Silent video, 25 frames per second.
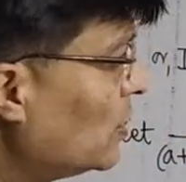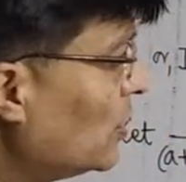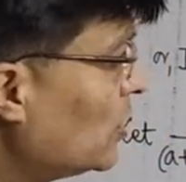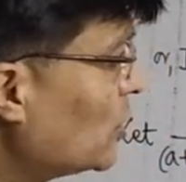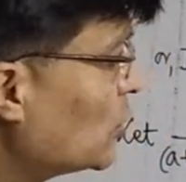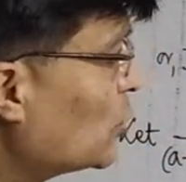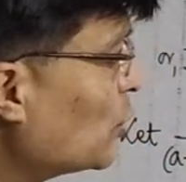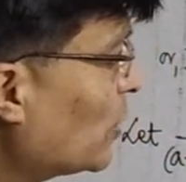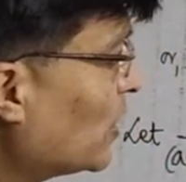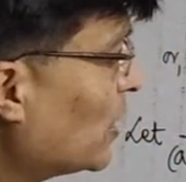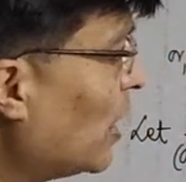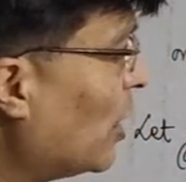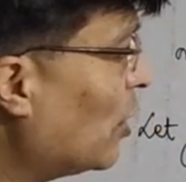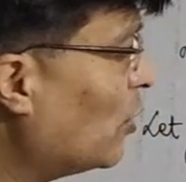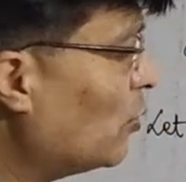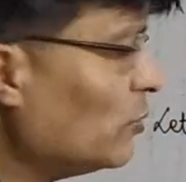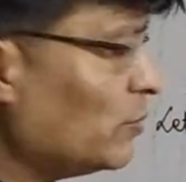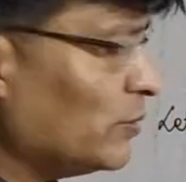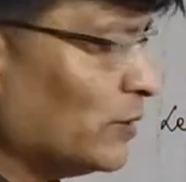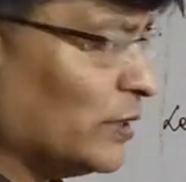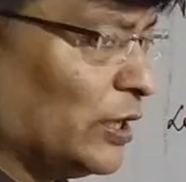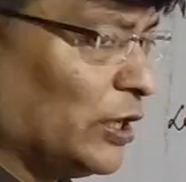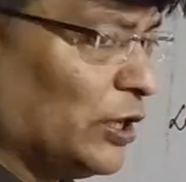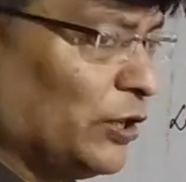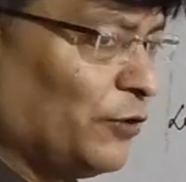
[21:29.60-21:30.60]
So
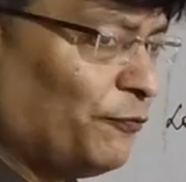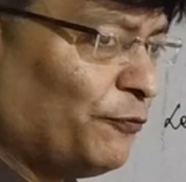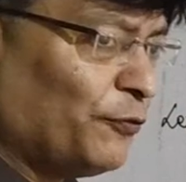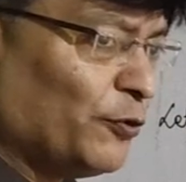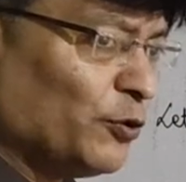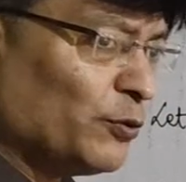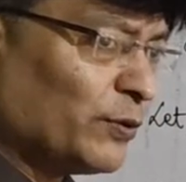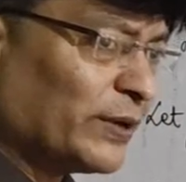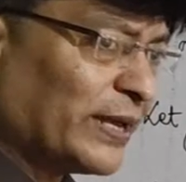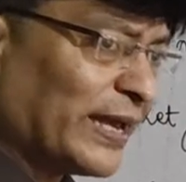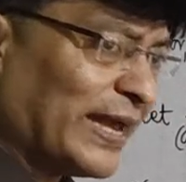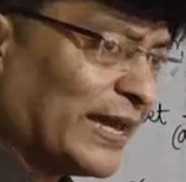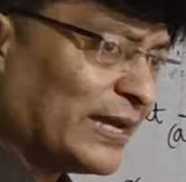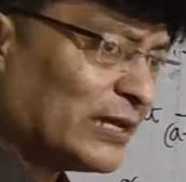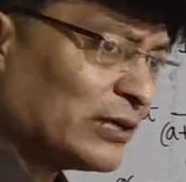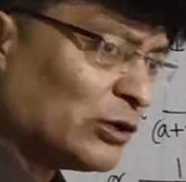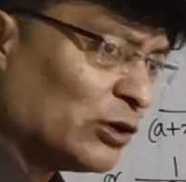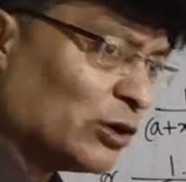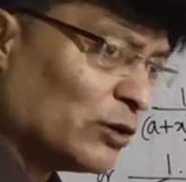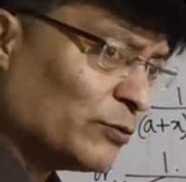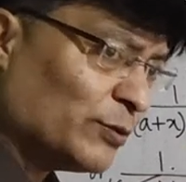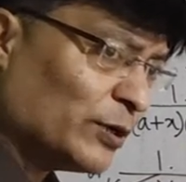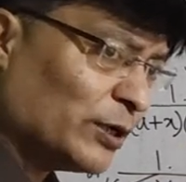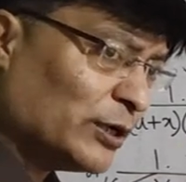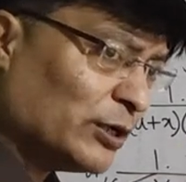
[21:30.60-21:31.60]
now, if you can
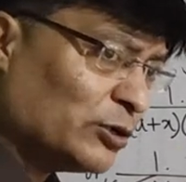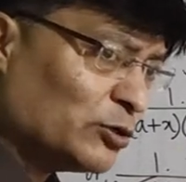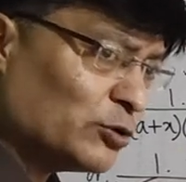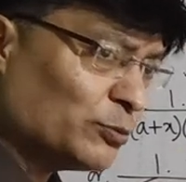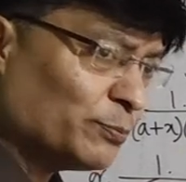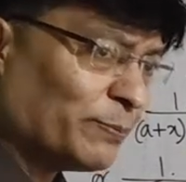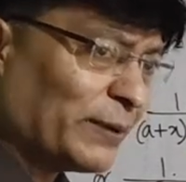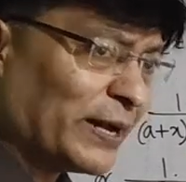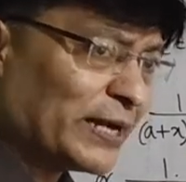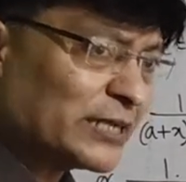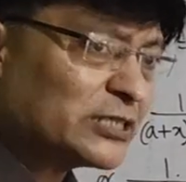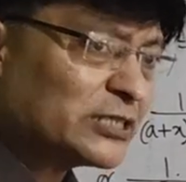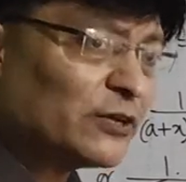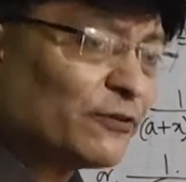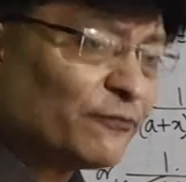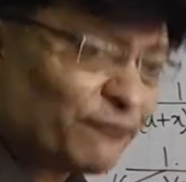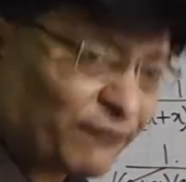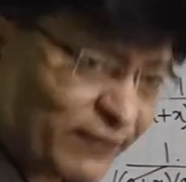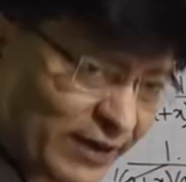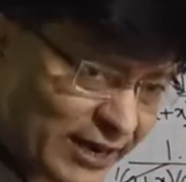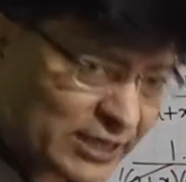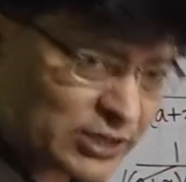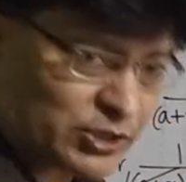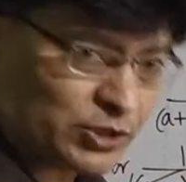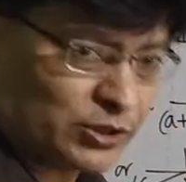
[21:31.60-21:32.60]
convert it into partial
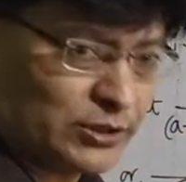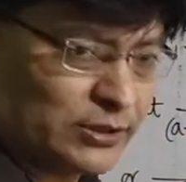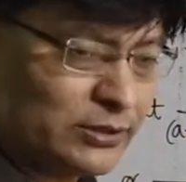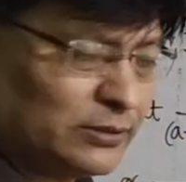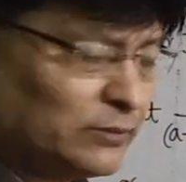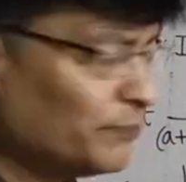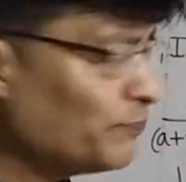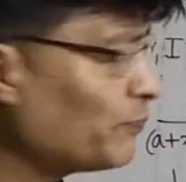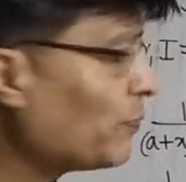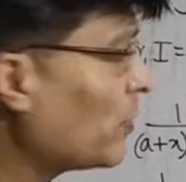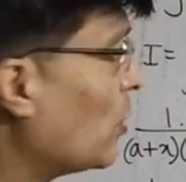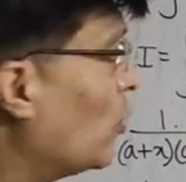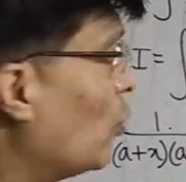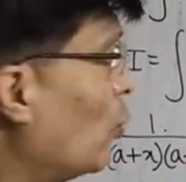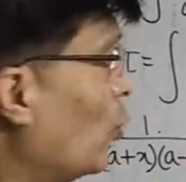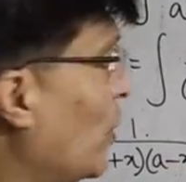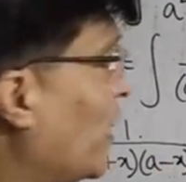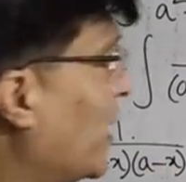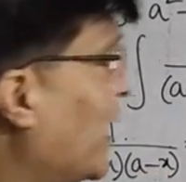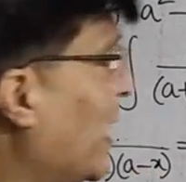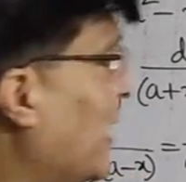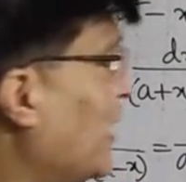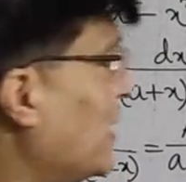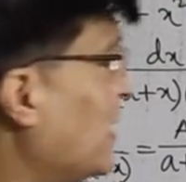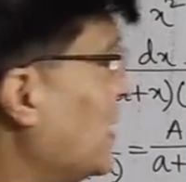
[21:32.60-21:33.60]
fraction,
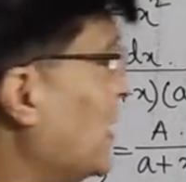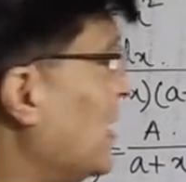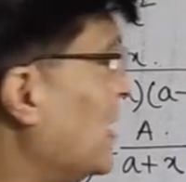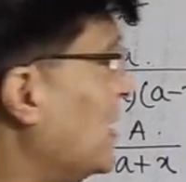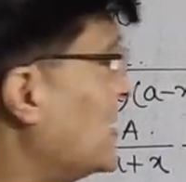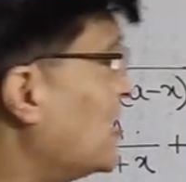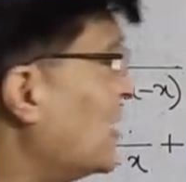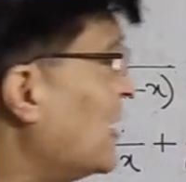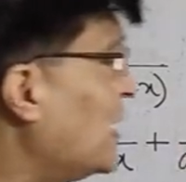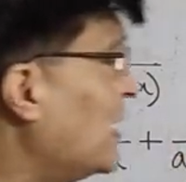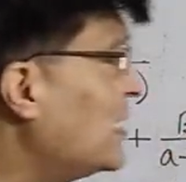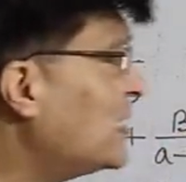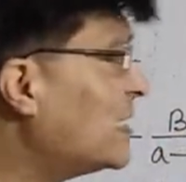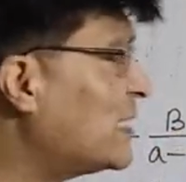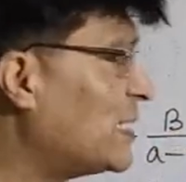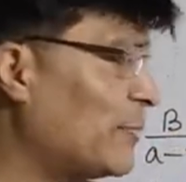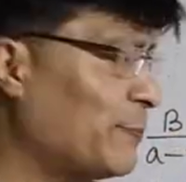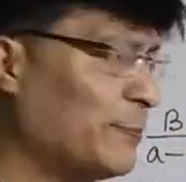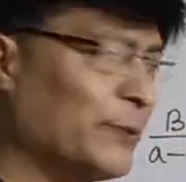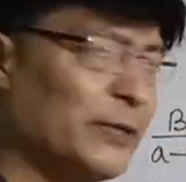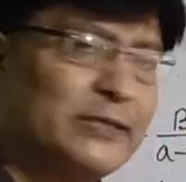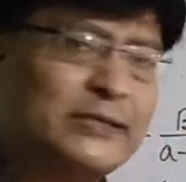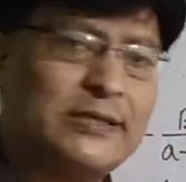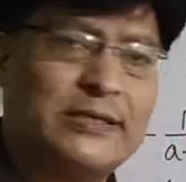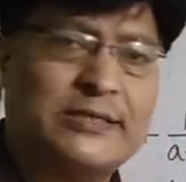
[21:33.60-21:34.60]
we can easily
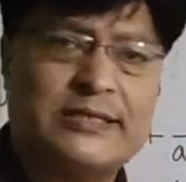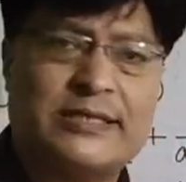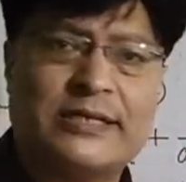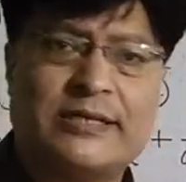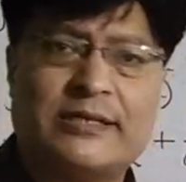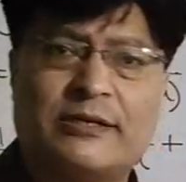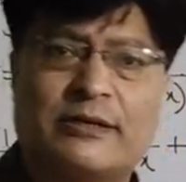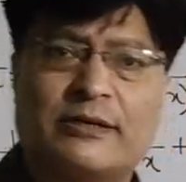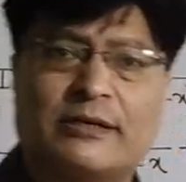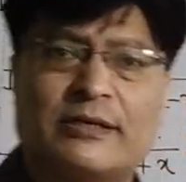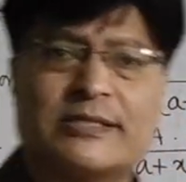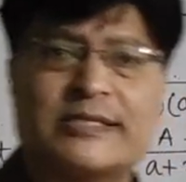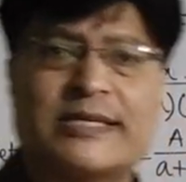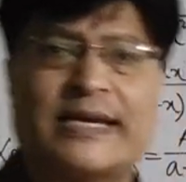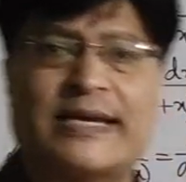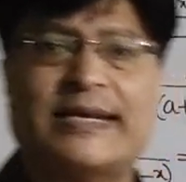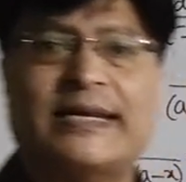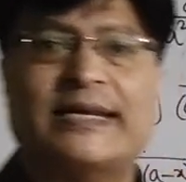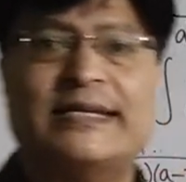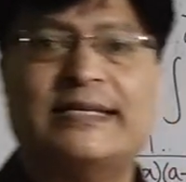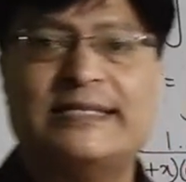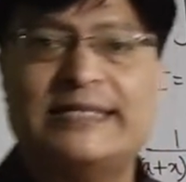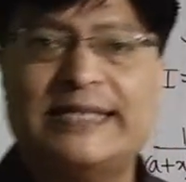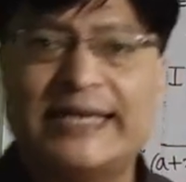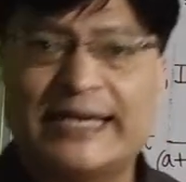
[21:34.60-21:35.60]
separate this integral sign
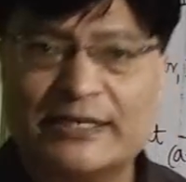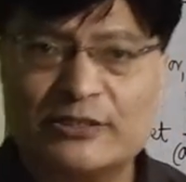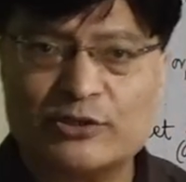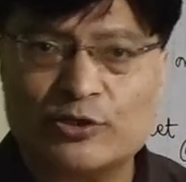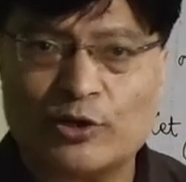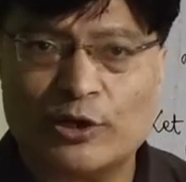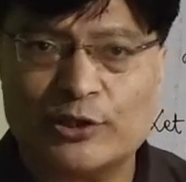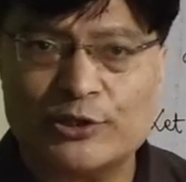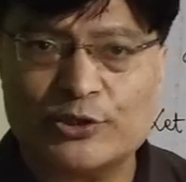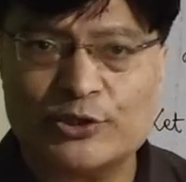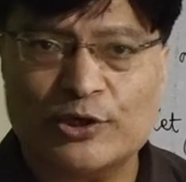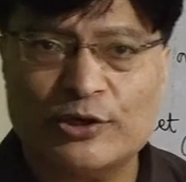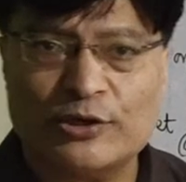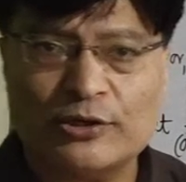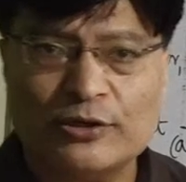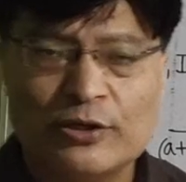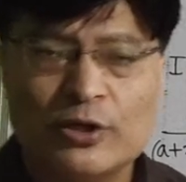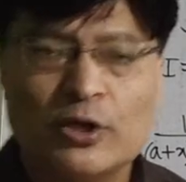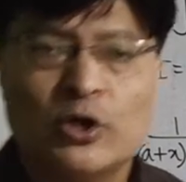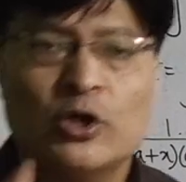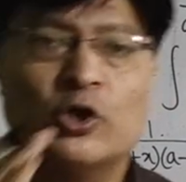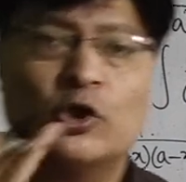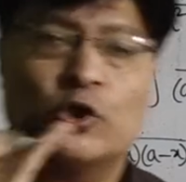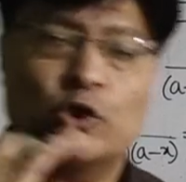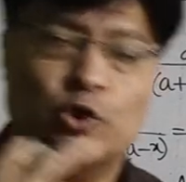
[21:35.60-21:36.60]
and dx
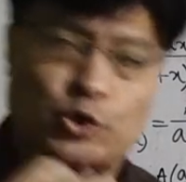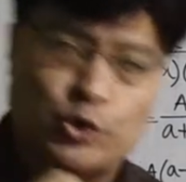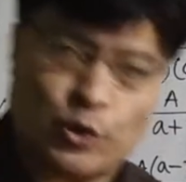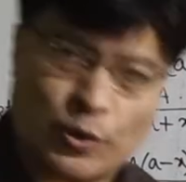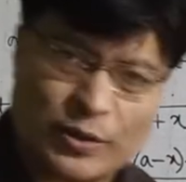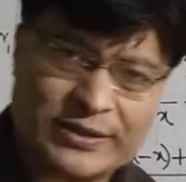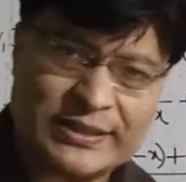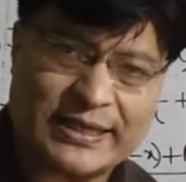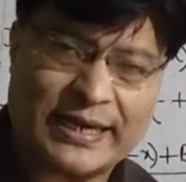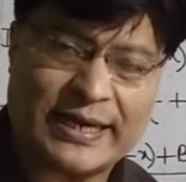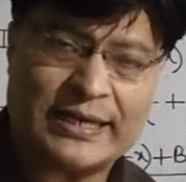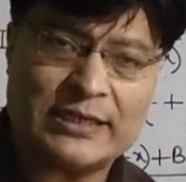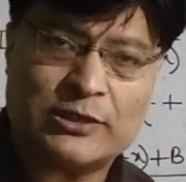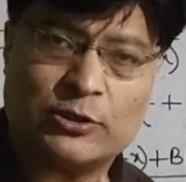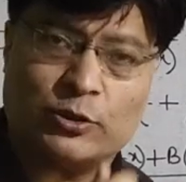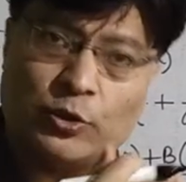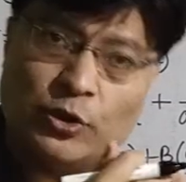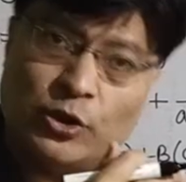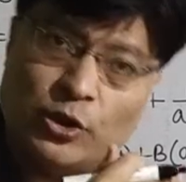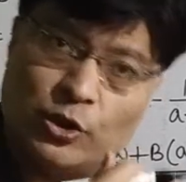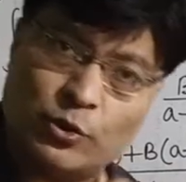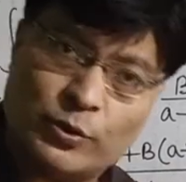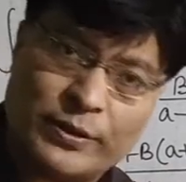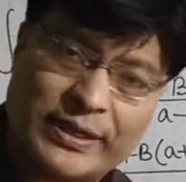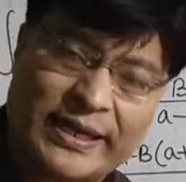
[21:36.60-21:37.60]
also, so that
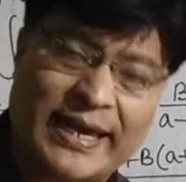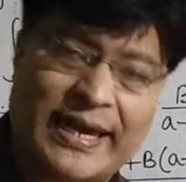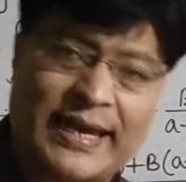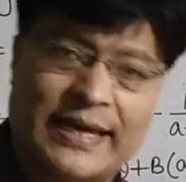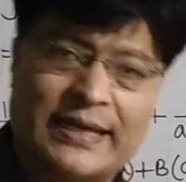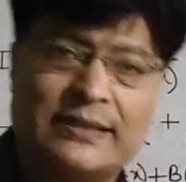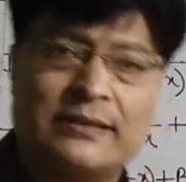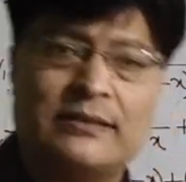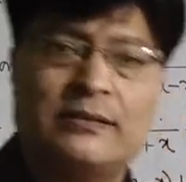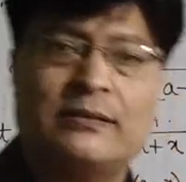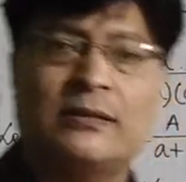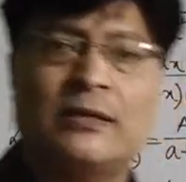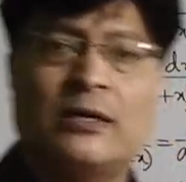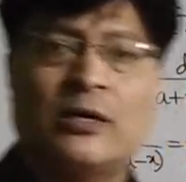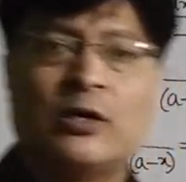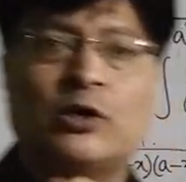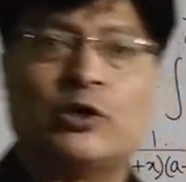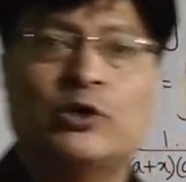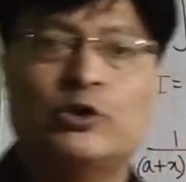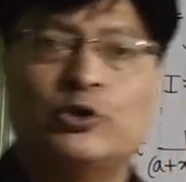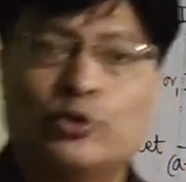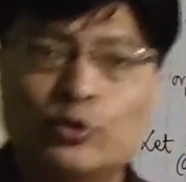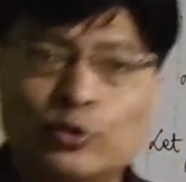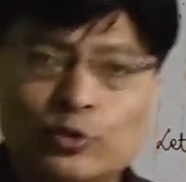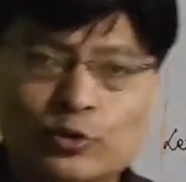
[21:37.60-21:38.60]
you can
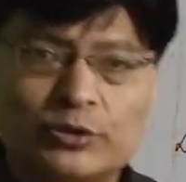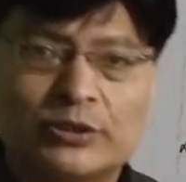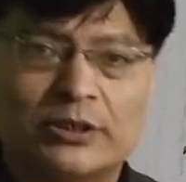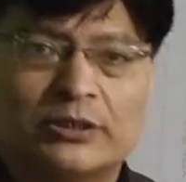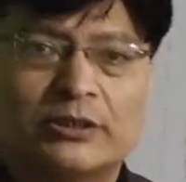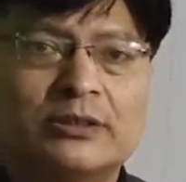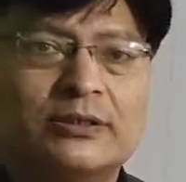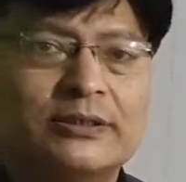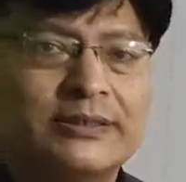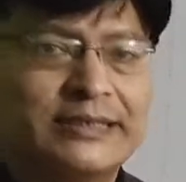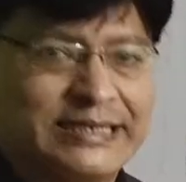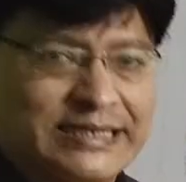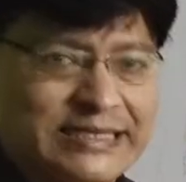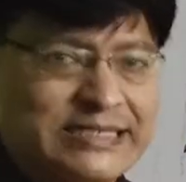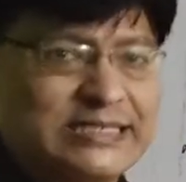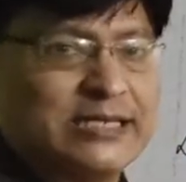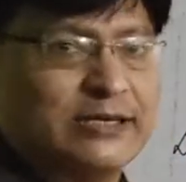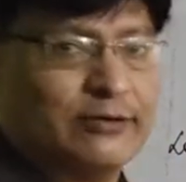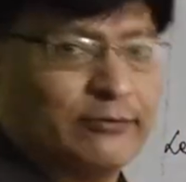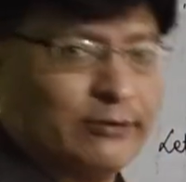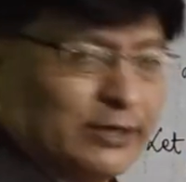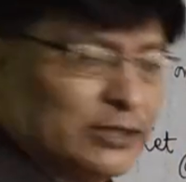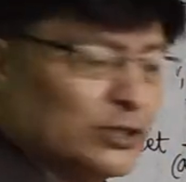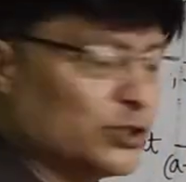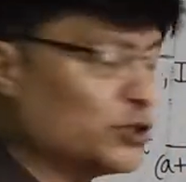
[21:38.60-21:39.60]
do the
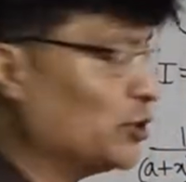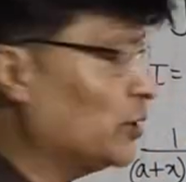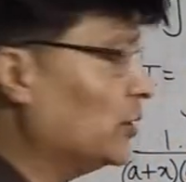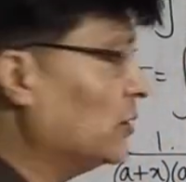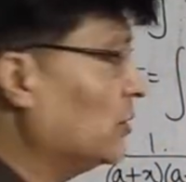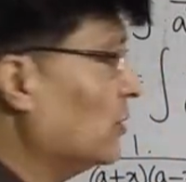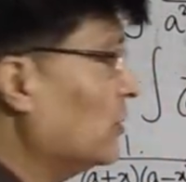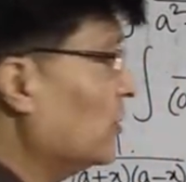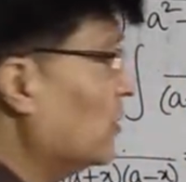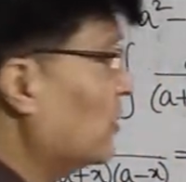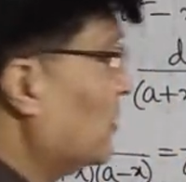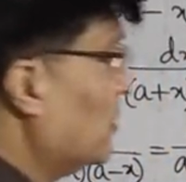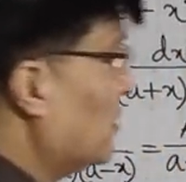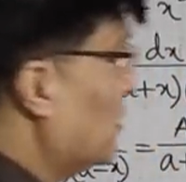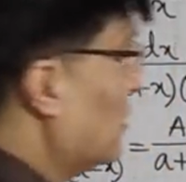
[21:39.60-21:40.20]
integration.